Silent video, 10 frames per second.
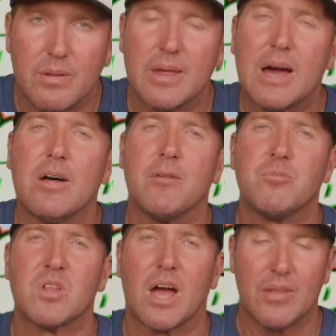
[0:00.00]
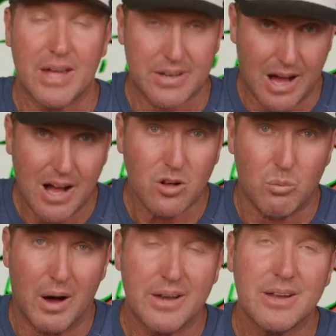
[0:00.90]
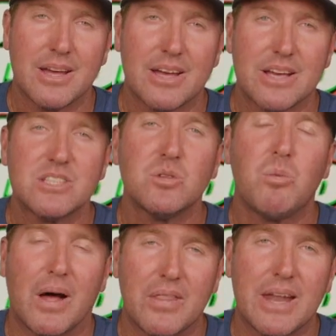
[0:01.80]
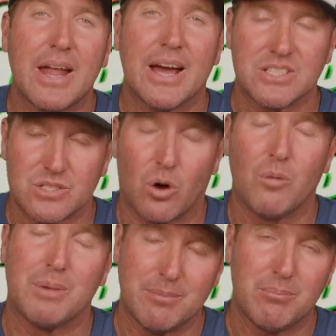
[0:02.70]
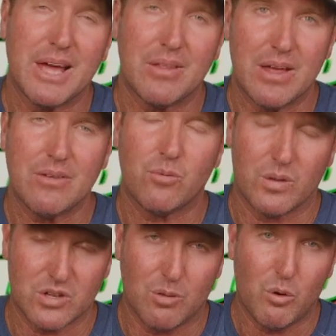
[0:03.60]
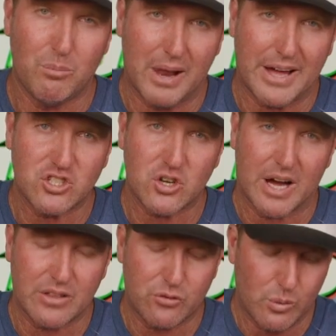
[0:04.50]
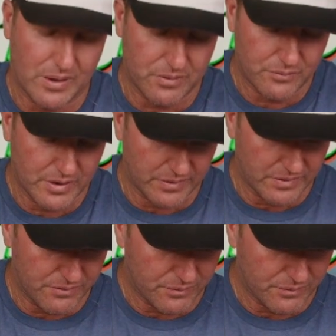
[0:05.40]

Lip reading: the other, and that darker one is the one that has not been bled. Therefore, there's a lot more blood trailing throughout the fillet and the